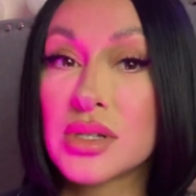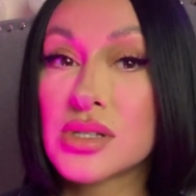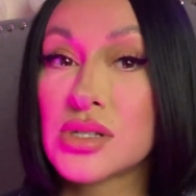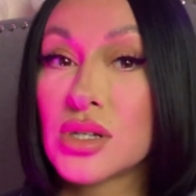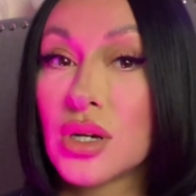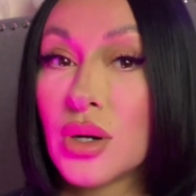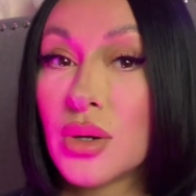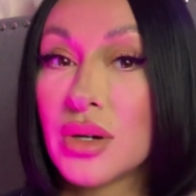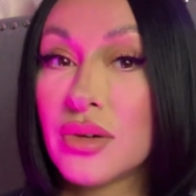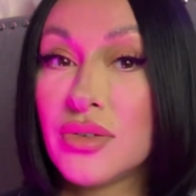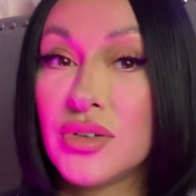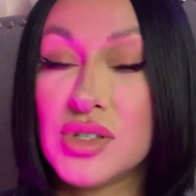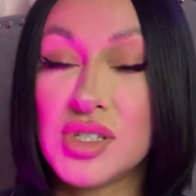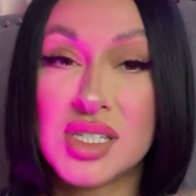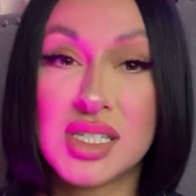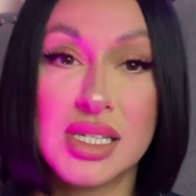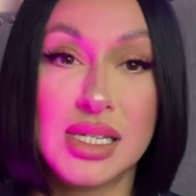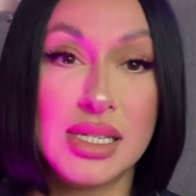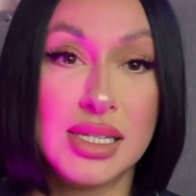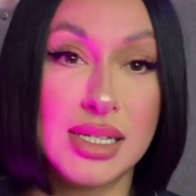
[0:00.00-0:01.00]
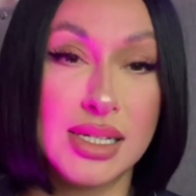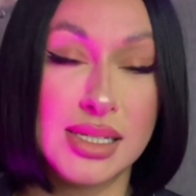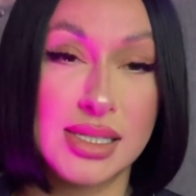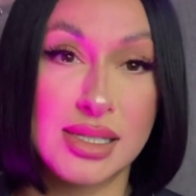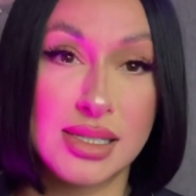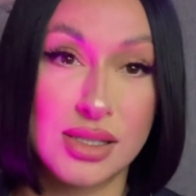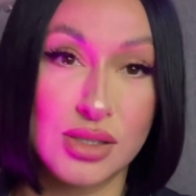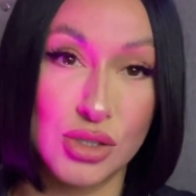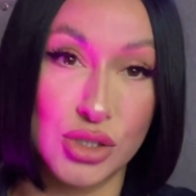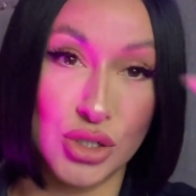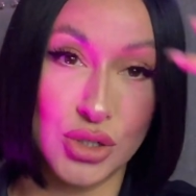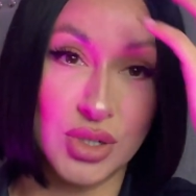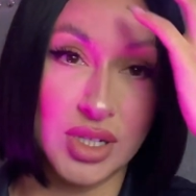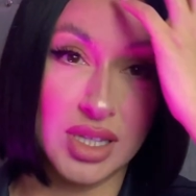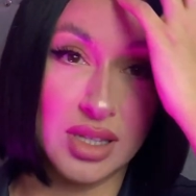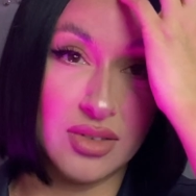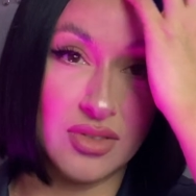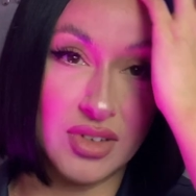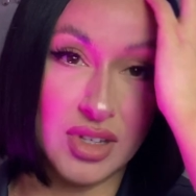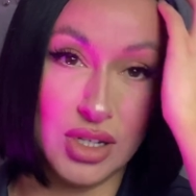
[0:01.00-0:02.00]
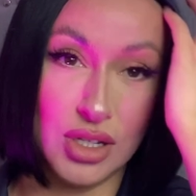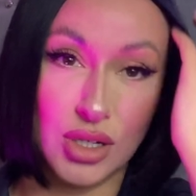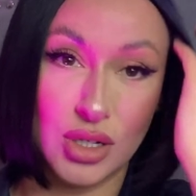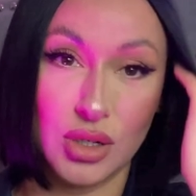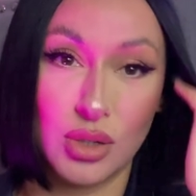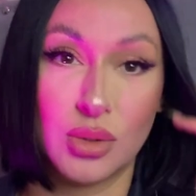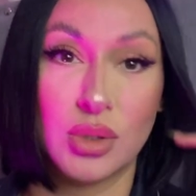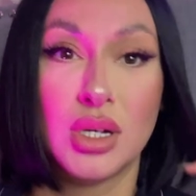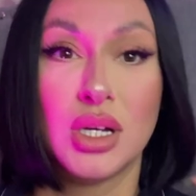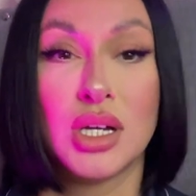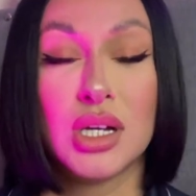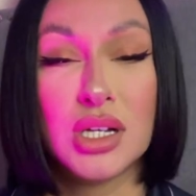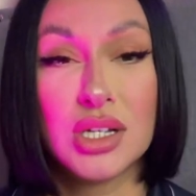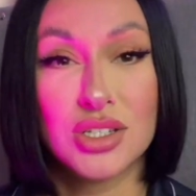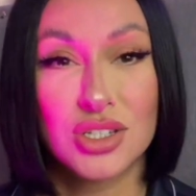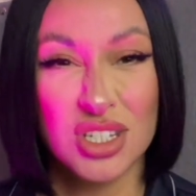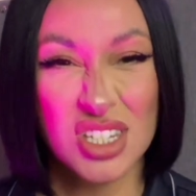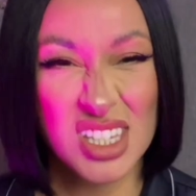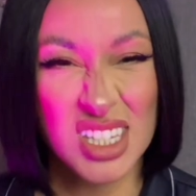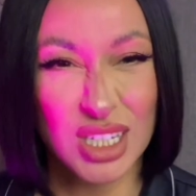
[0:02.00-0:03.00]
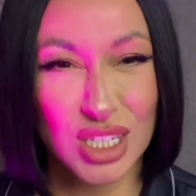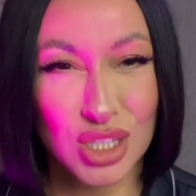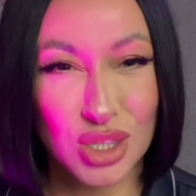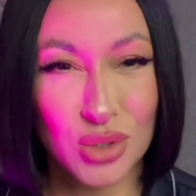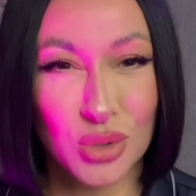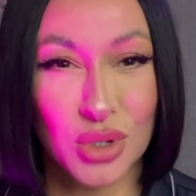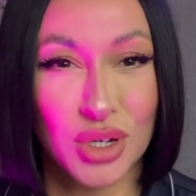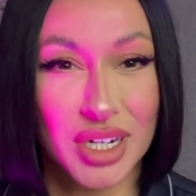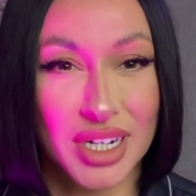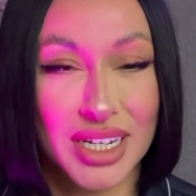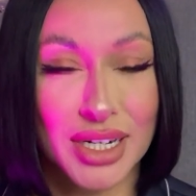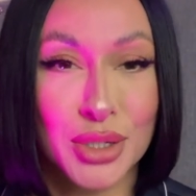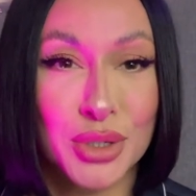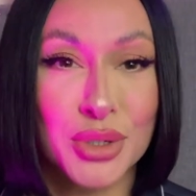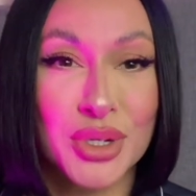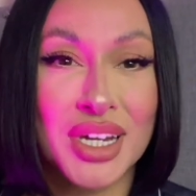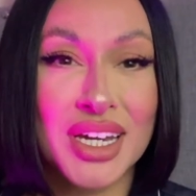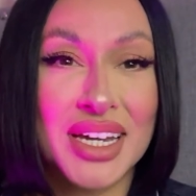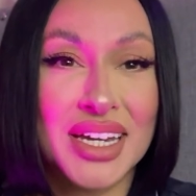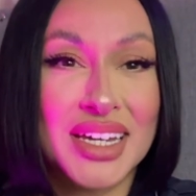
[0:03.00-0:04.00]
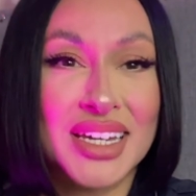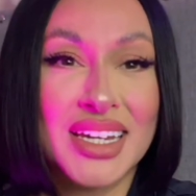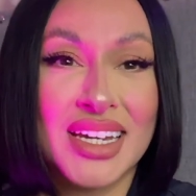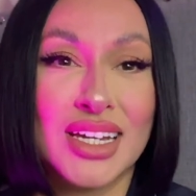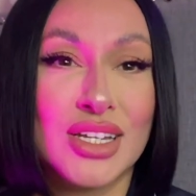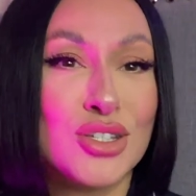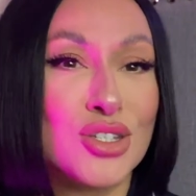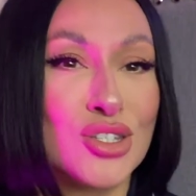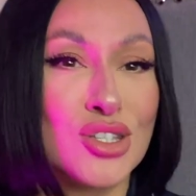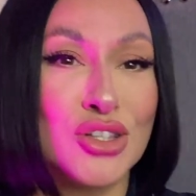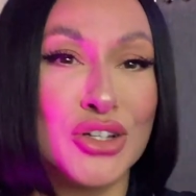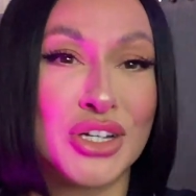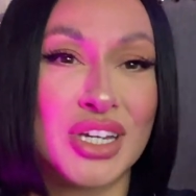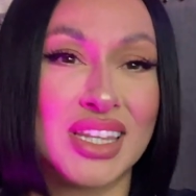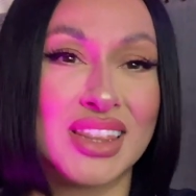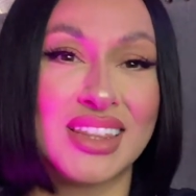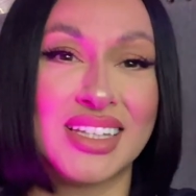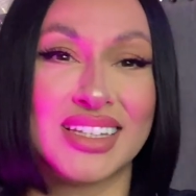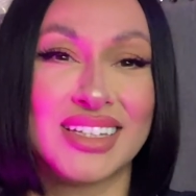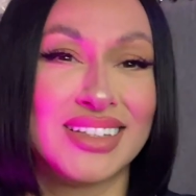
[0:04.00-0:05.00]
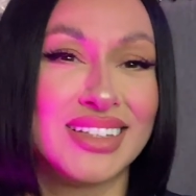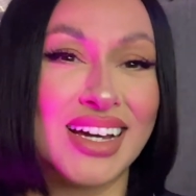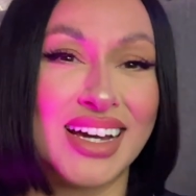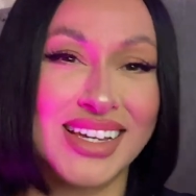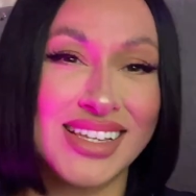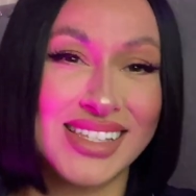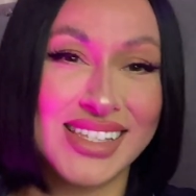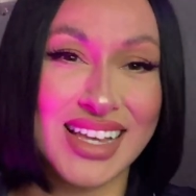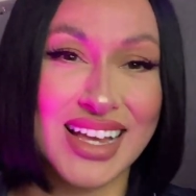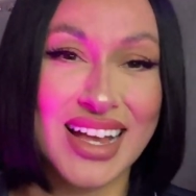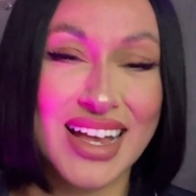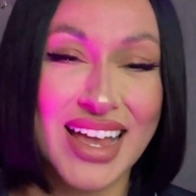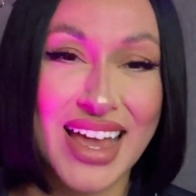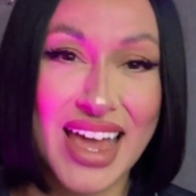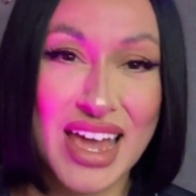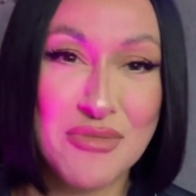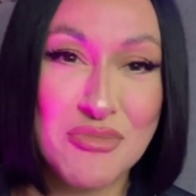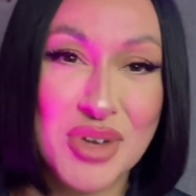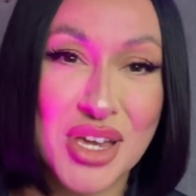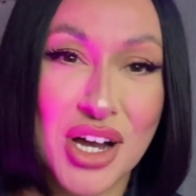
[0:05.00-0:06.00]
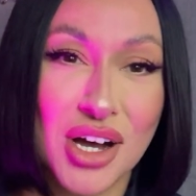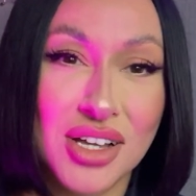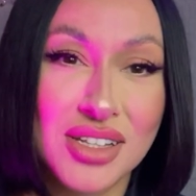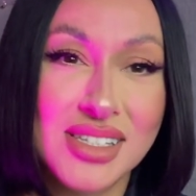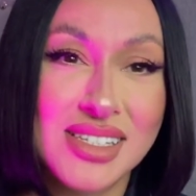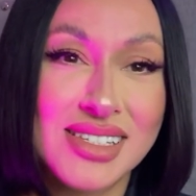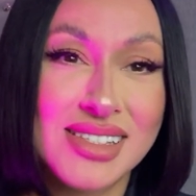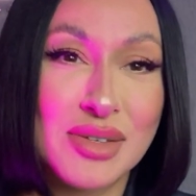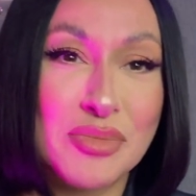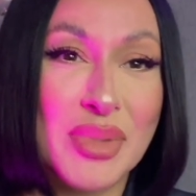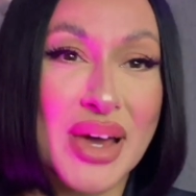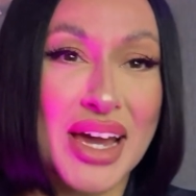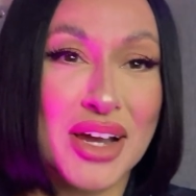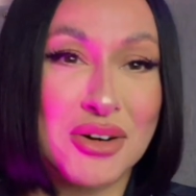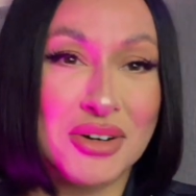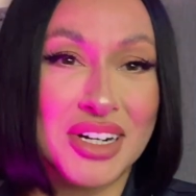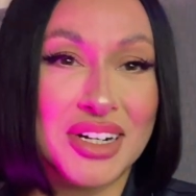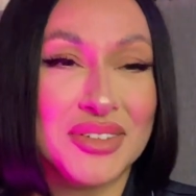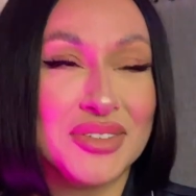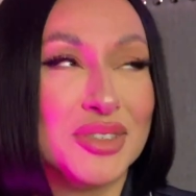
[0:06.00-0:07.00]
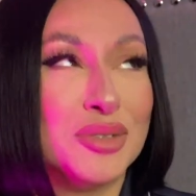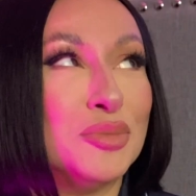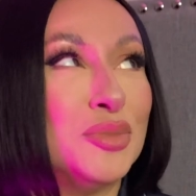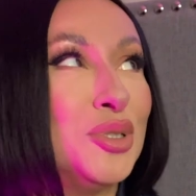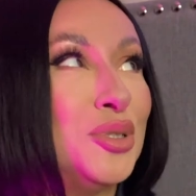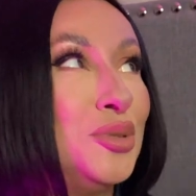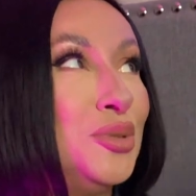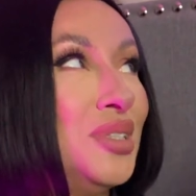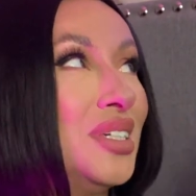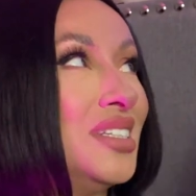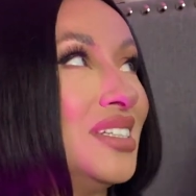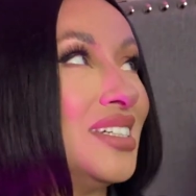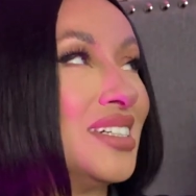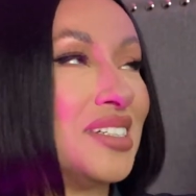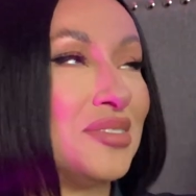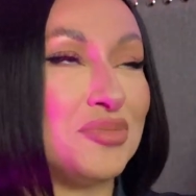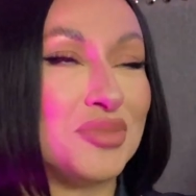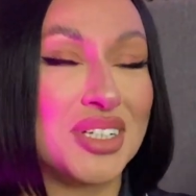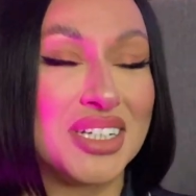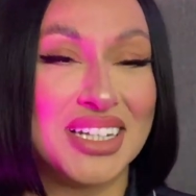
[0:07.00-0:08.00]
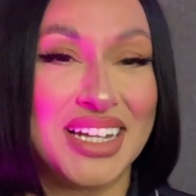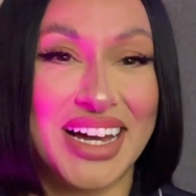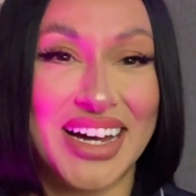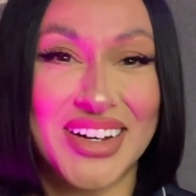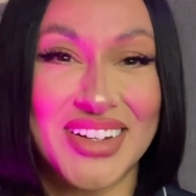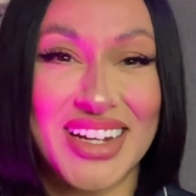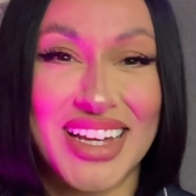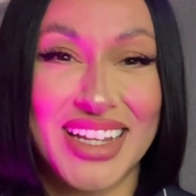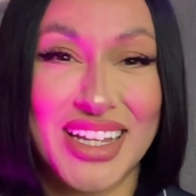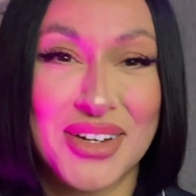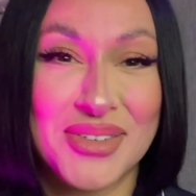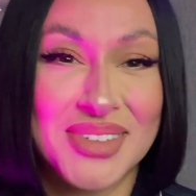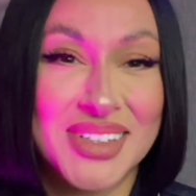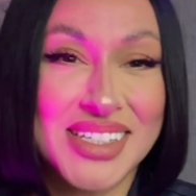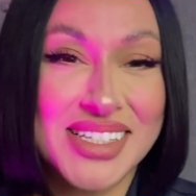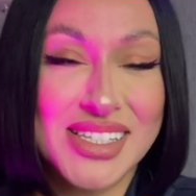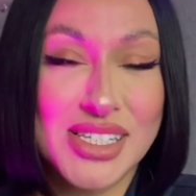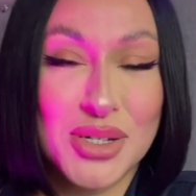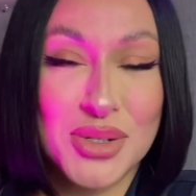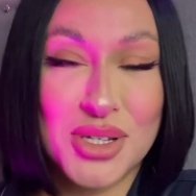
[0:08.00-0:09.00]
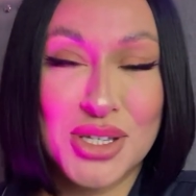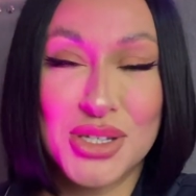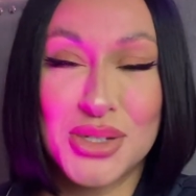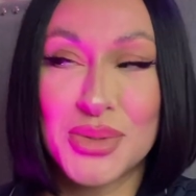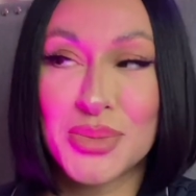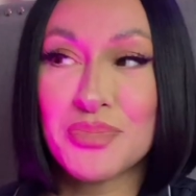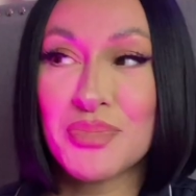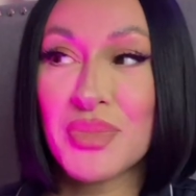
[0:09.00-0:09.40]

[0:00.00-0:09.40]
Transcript: So if you see this during the video, just ignore it, okay? Just look at the nice ambiance, the background, the moon and the cloud. I love this, so cute.